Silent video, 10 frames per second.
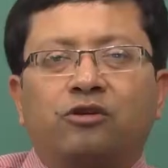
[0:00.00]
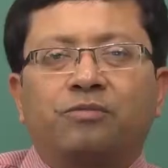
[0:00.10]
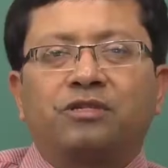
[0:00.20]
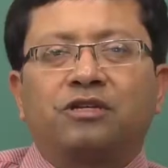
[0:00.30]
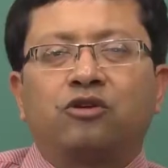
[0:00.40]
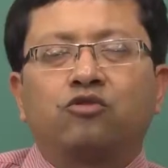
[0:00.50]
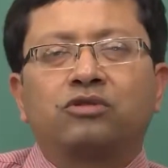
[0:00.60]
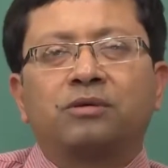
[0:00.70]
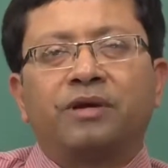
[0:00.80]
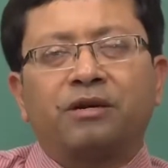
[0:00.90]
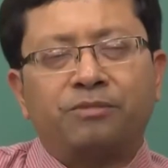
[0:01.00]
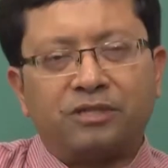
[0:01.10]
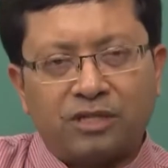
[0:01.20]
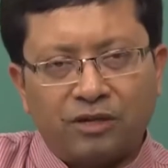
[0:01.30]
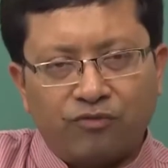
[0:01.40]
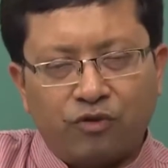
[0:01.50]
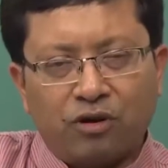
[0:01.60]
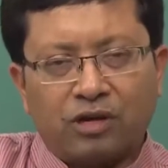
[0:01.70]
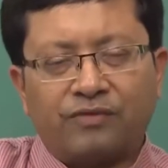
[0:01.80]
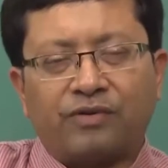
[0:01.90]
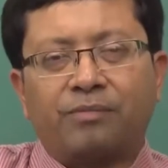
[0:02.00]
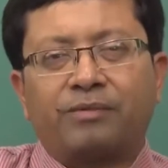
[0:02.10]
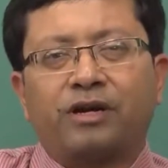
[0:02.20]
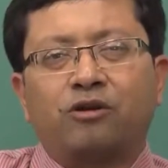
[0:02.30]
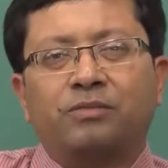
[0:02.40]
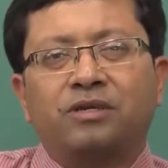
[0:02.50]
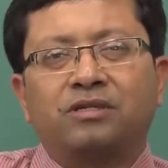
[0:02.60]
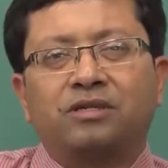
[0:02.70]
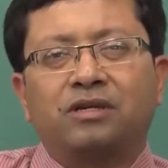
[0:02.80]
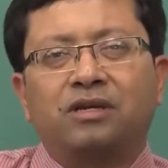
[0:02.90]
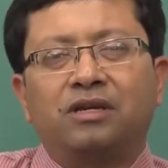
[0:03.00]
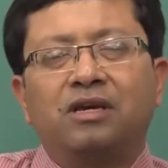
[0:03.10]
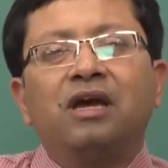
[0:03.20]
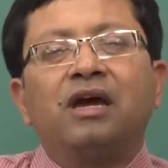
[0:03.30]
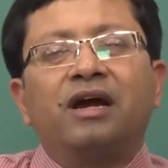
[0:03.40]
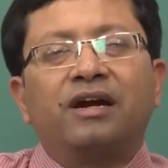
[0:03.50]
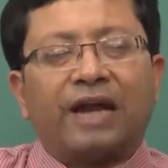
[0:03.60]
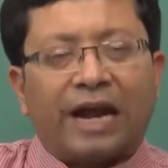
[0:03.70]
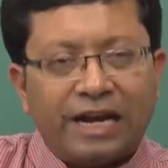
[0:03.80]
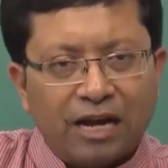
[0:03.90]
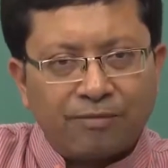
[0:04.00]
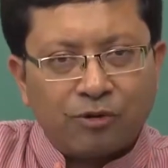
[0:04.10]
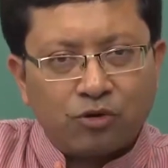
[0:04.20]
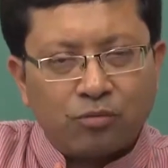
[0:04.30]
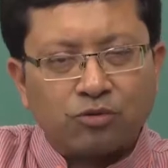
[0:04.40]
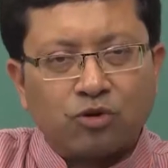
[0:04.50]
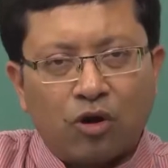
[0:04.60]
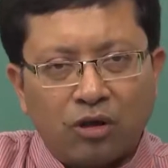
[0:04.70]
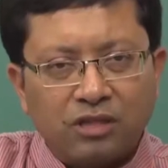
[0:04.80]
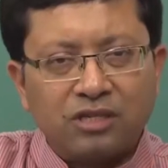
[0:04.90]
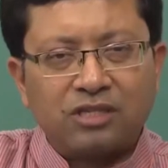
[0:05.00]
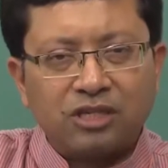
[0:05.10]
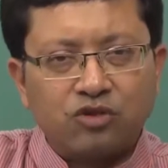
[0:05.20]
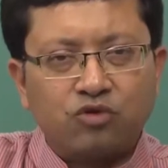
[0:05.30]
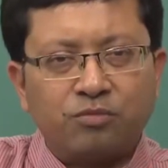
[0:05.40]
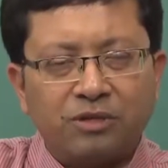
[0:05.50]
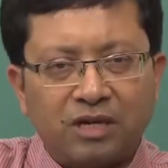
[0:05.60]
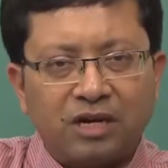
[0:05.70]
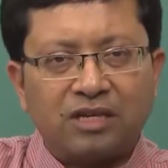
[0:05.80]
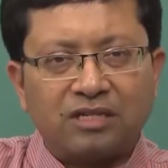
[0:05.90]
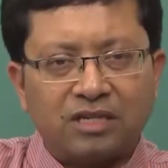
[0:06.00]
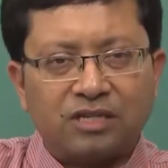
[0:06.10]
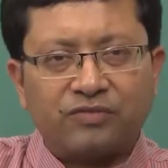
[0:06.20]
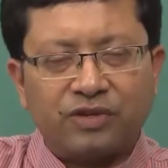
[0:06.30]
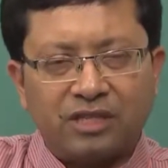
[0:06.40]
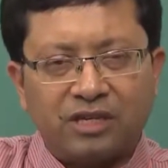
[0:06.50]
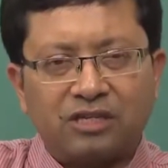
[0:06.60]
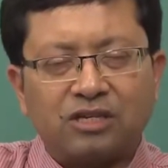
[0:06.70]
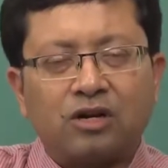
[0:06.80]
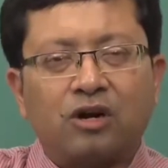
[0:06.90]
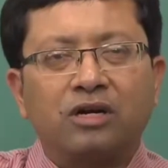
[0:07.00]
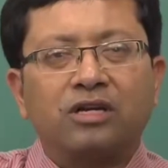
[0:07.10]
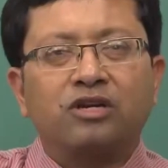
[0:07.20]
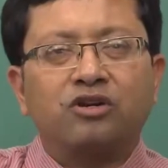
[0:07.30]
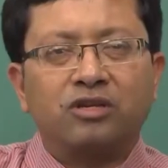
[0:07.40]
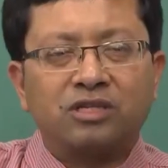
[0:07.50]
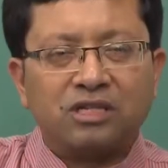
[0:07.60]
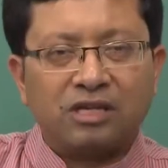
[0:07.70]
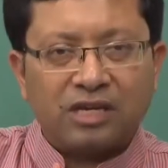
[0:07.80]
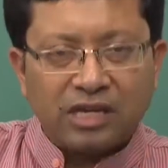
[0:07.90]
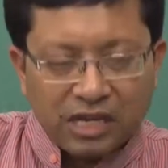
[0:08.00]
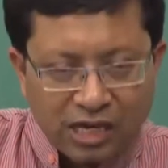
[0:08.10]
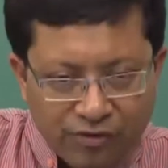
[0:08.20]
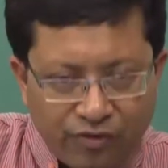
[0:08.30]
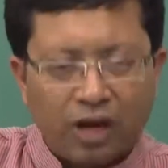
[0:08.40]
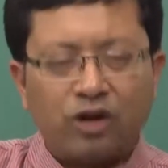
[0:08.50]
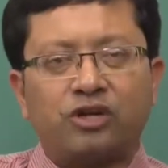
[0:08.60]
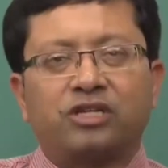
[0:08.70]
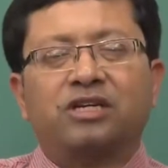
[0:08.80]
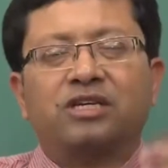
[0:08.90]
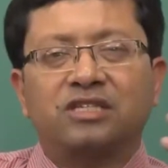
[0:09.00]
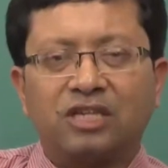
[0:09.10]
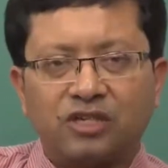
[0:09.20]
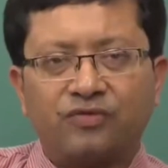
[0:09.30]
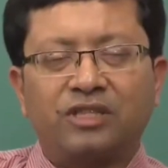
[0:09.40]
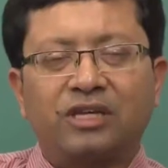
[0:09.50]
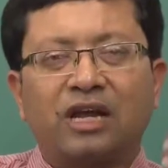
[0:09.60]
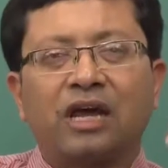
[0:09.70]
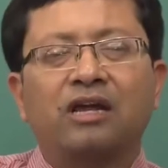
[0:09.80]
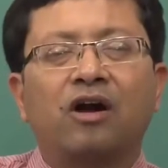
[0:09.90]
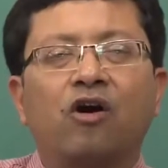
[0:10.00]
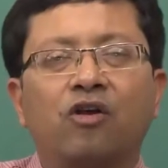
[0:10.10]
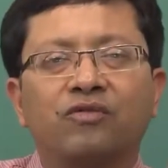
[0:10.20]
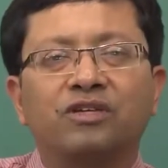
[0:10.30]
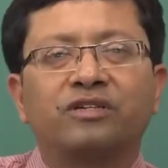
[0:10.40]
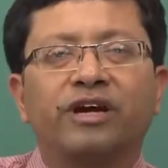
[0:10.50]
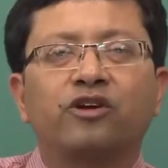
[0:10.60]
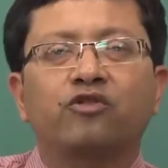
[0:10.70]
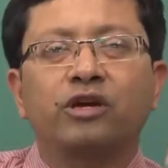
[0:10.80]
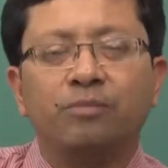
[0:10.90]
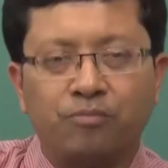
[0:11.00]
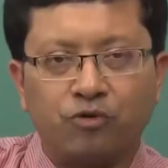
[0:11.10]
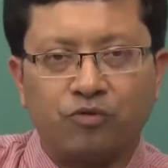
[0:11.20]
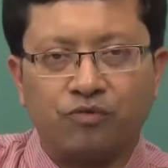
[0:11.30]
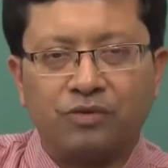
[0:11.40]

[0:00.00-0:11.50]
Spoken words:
basically do some administrative work, if I am trying to basically tidy up the room. So, all these things should be done in such a way, there is a continuous evaluation in such a way that I always try to improve.